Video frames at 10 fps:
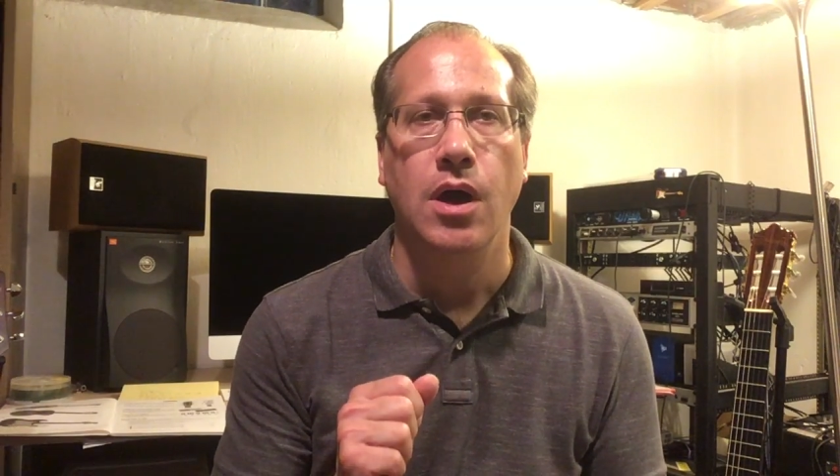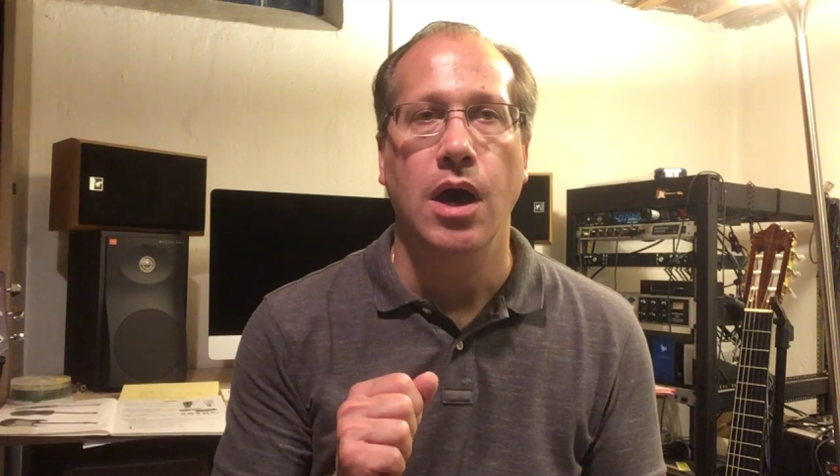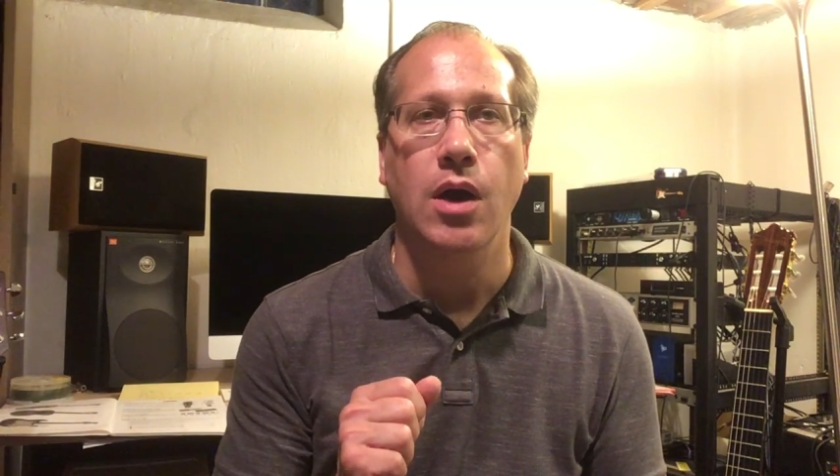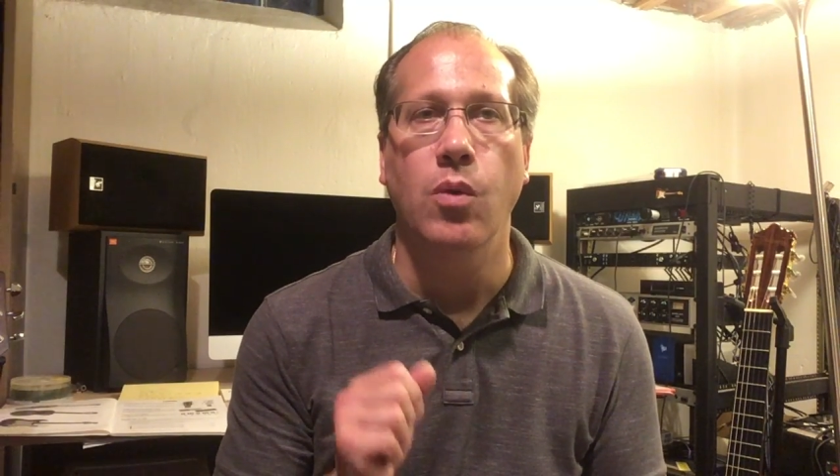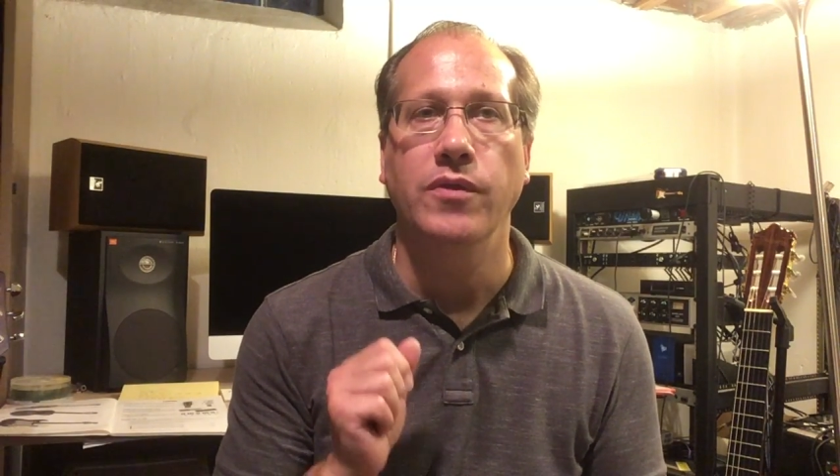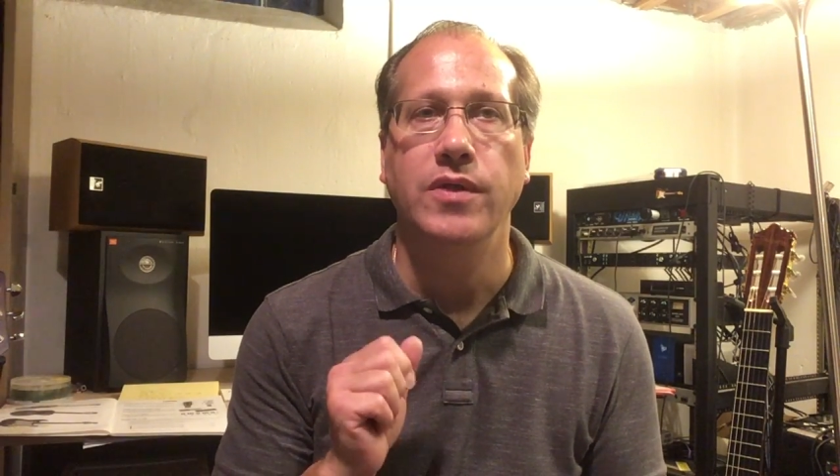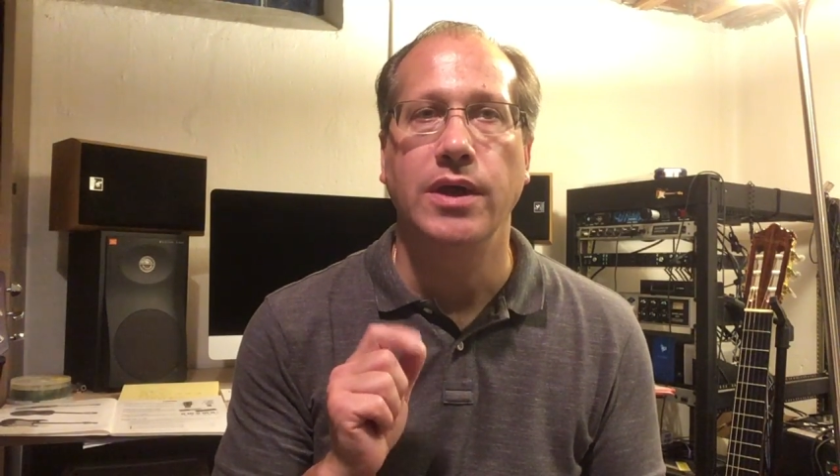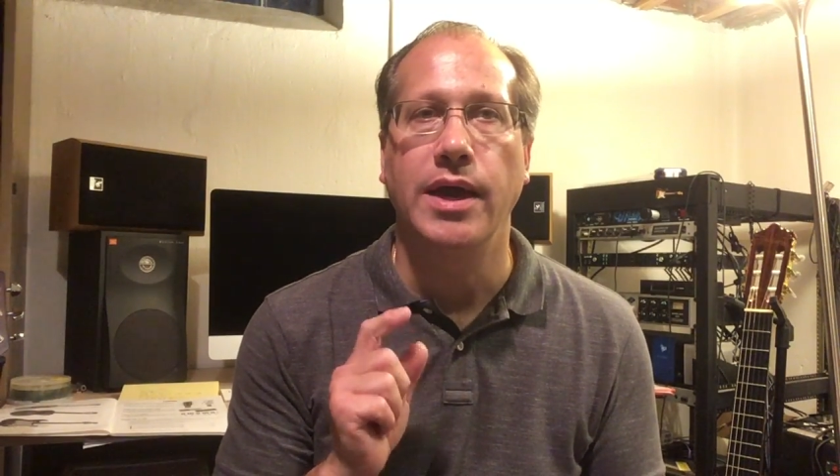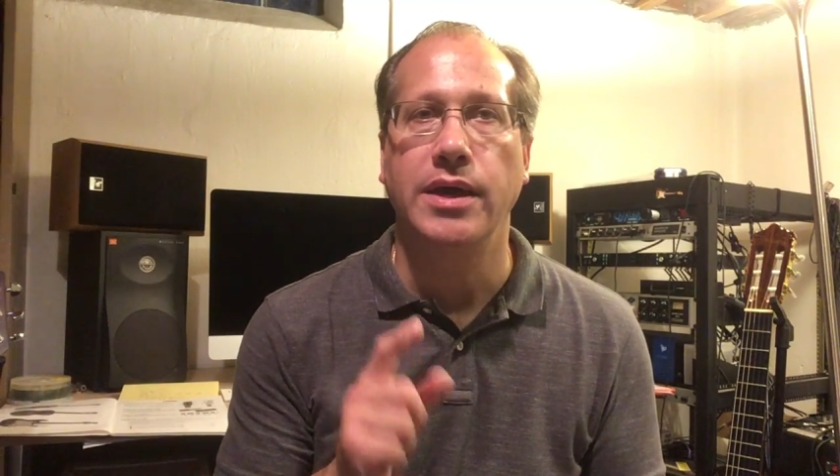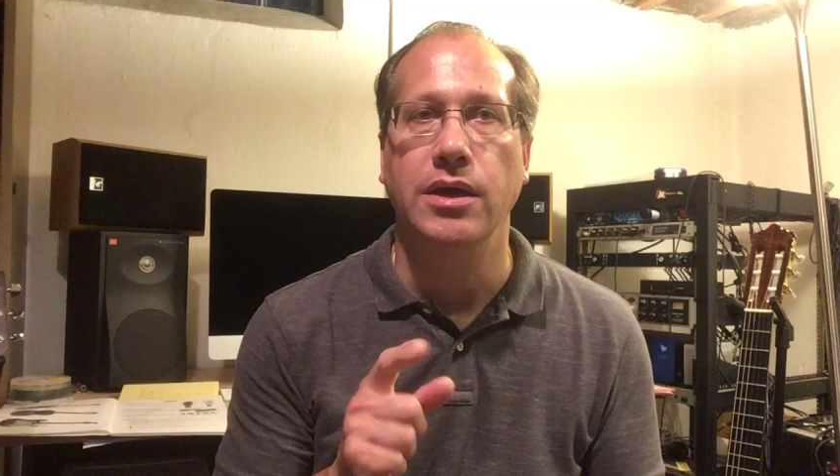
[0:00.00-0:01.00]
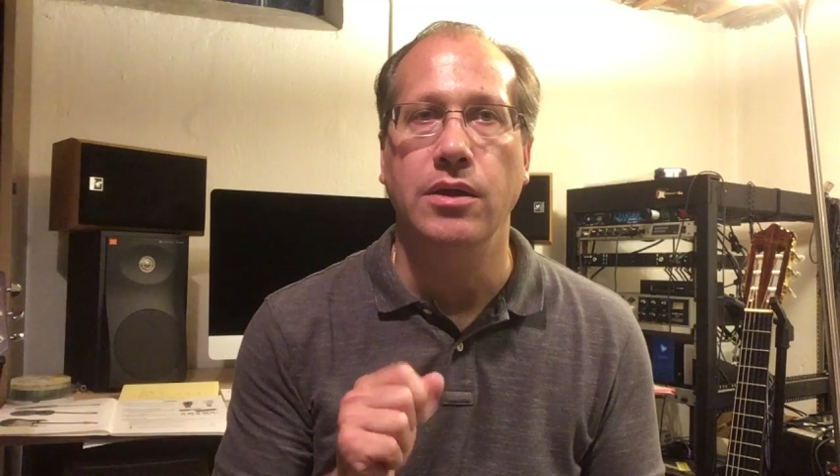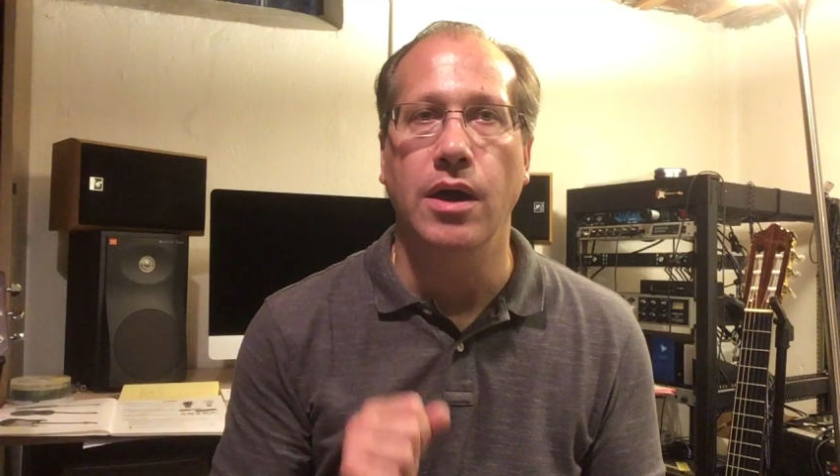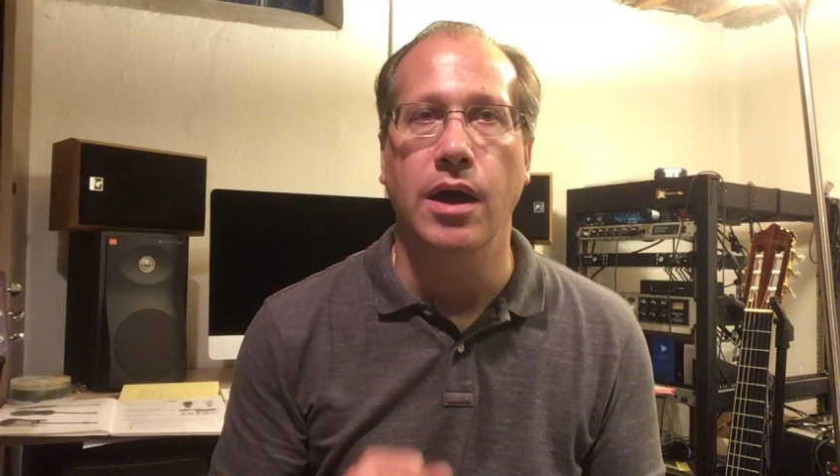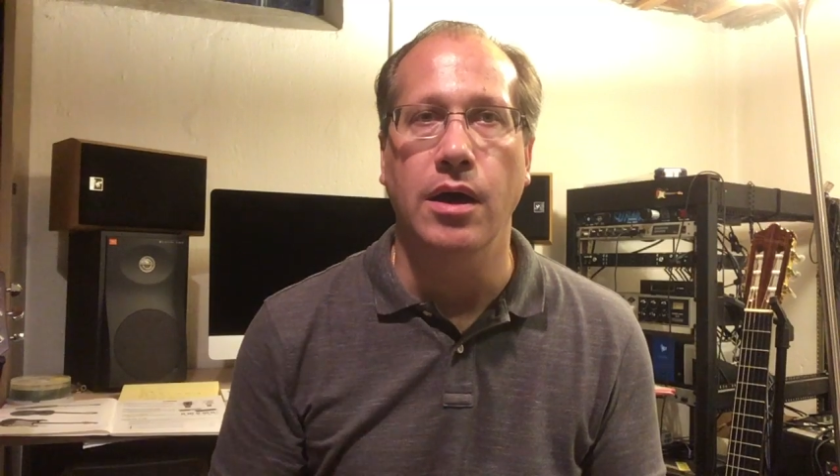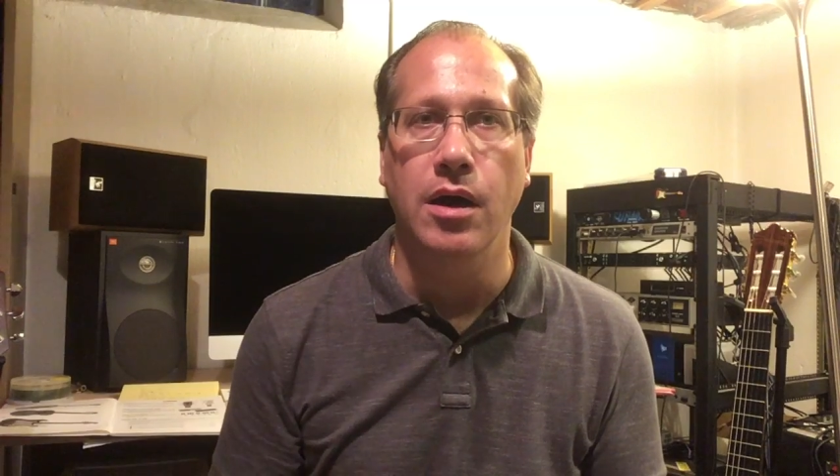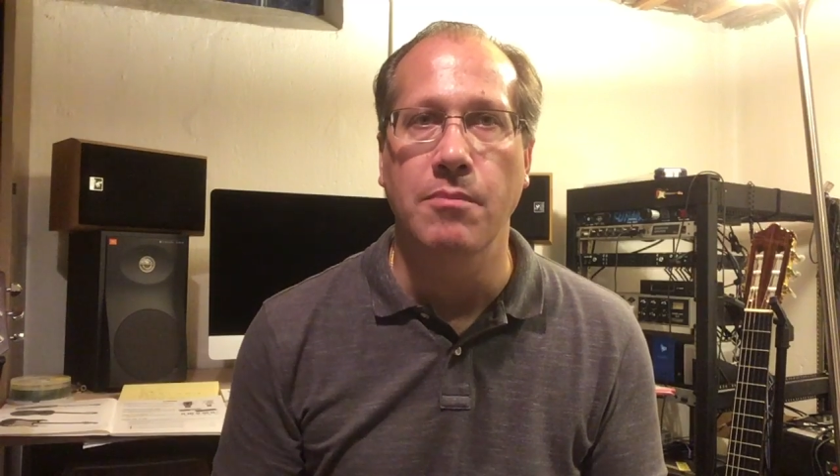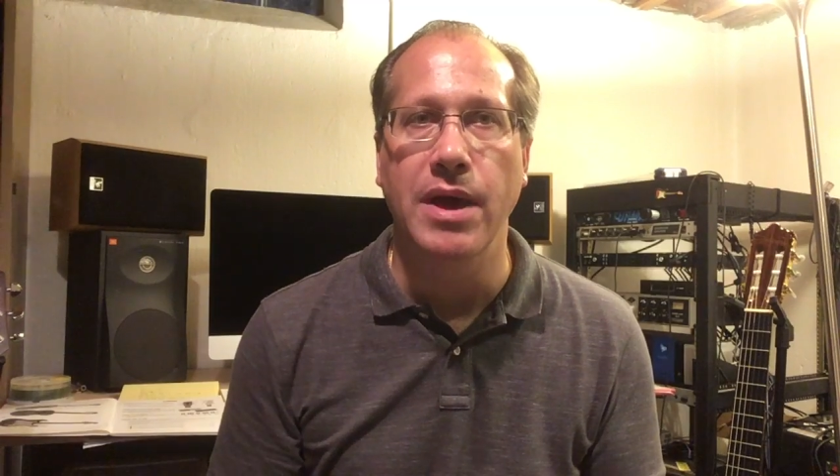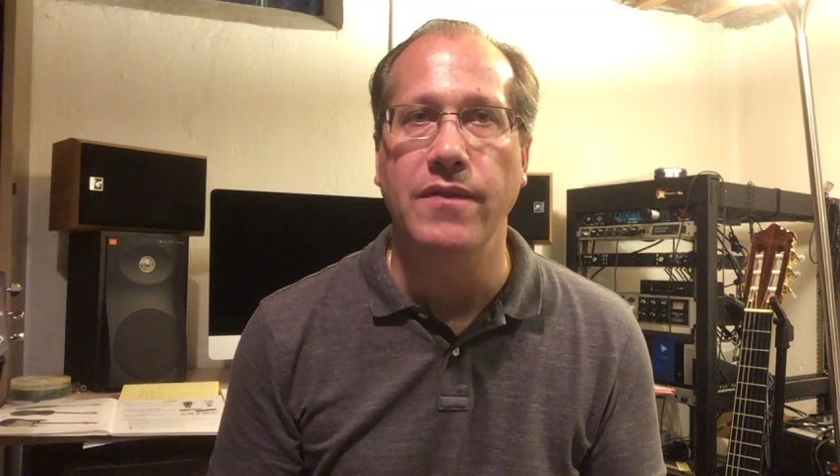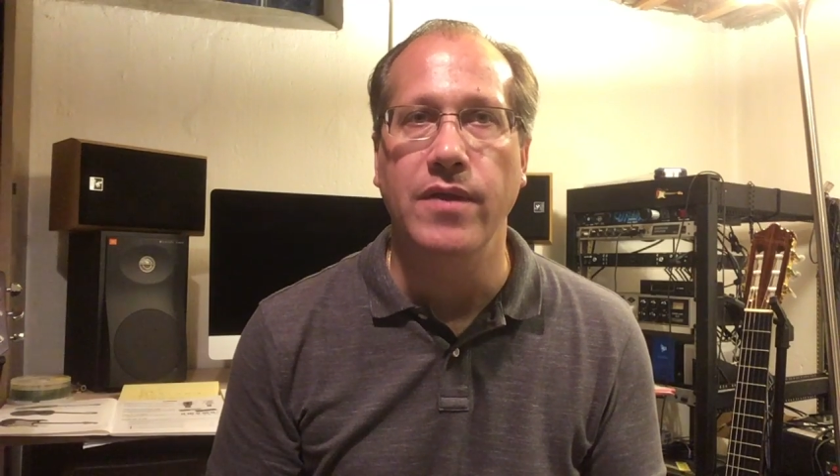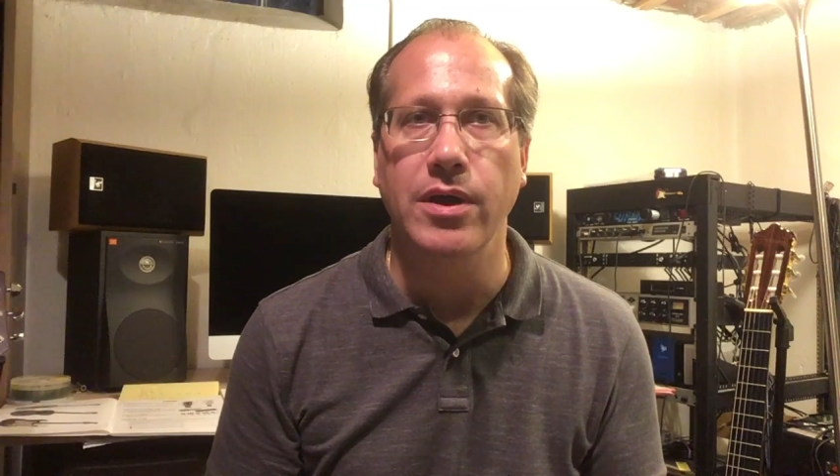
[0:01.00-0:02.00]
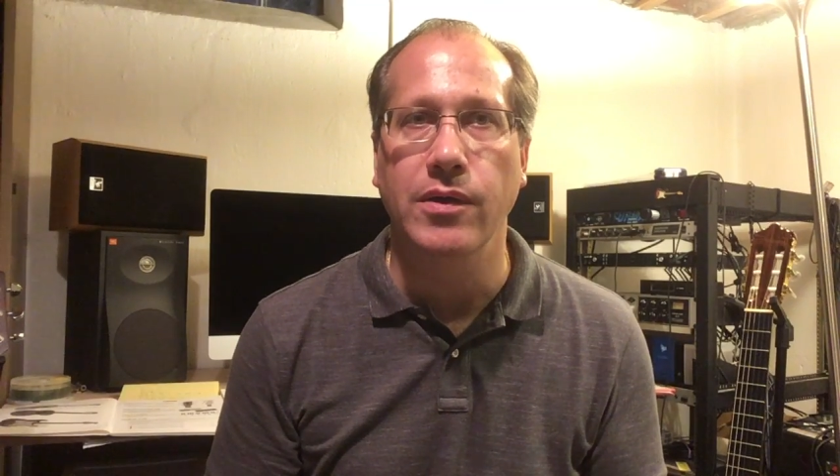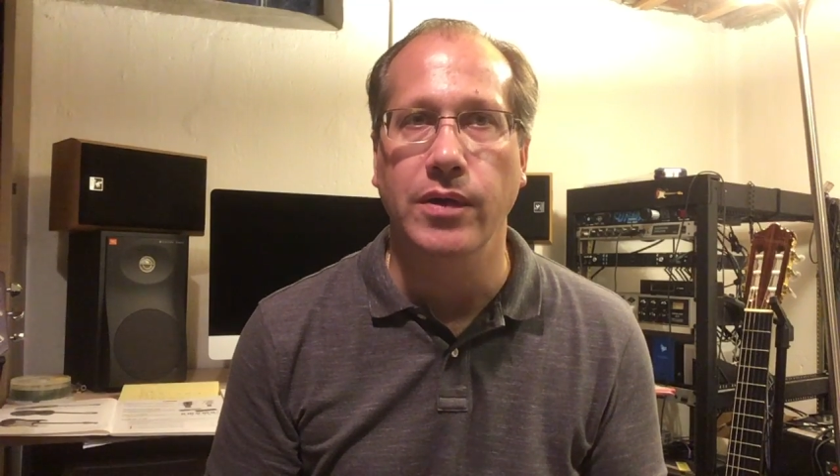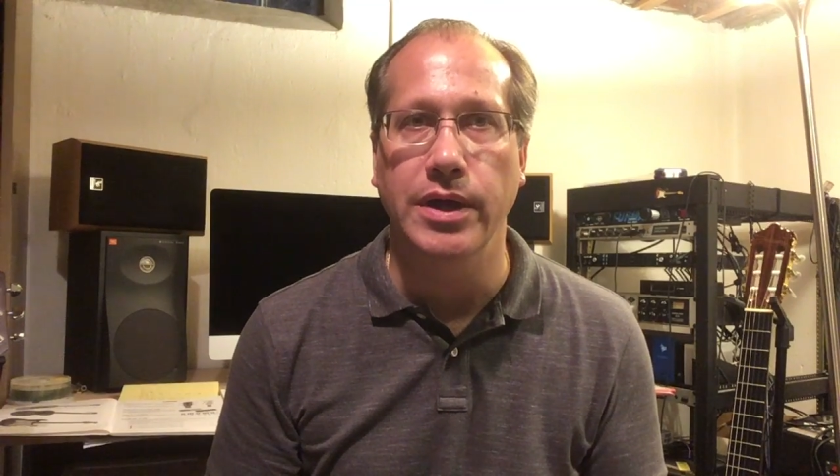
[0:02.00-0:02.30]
One thing I can amend there